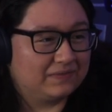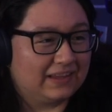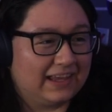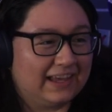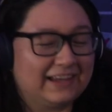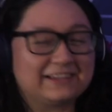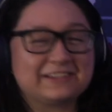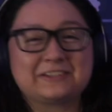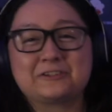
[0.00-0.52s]

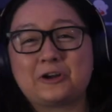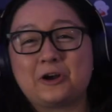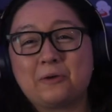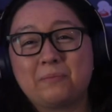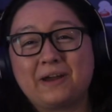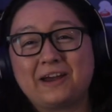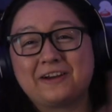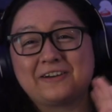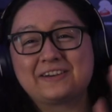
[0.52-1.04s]
It has
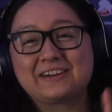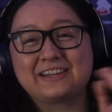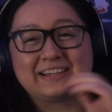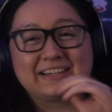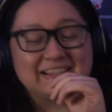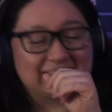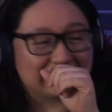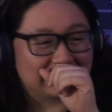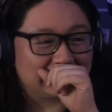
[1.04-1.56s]

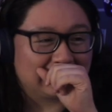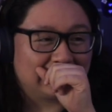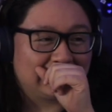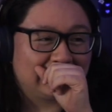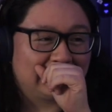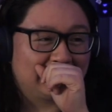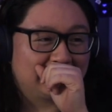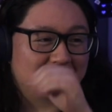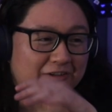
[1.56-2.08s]
strawberries.
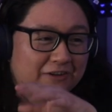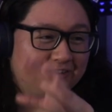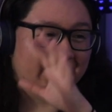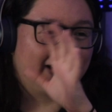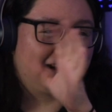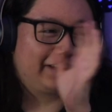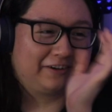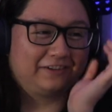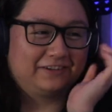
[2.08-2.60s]
I'm sorry
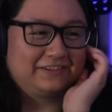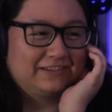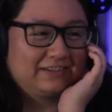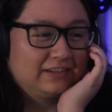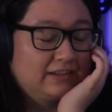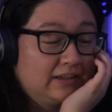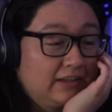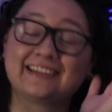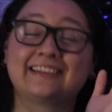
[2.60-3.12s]
that I cursed.
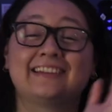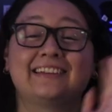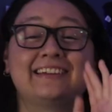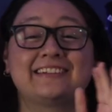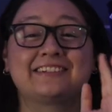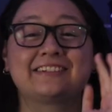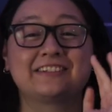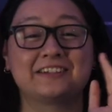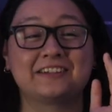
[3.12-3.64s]

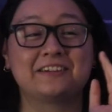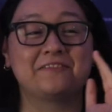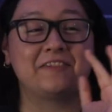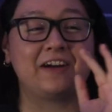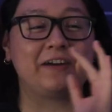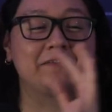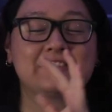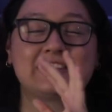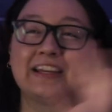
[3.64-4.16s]
This ship,
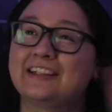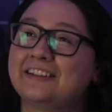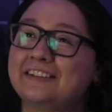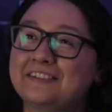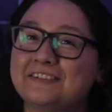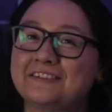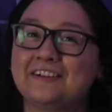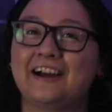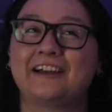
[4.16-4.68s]
I'm
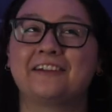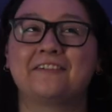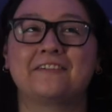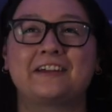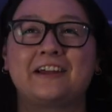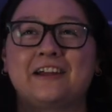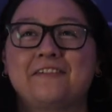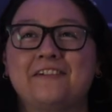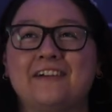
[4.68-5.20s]
telling you, I
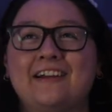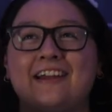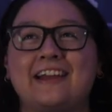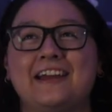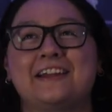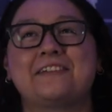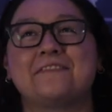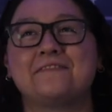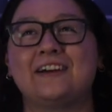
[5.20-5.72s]
don't care what
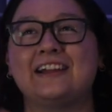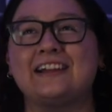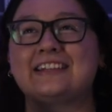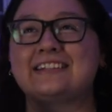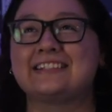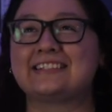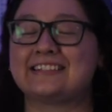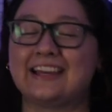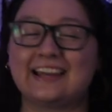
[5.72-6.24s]

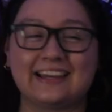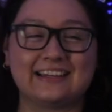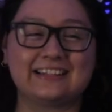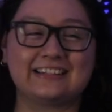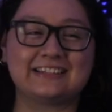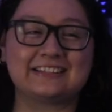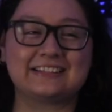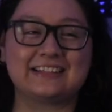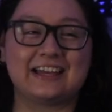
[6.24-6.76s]
anybody
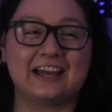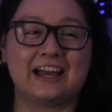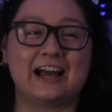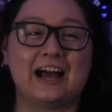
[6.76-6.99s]
says.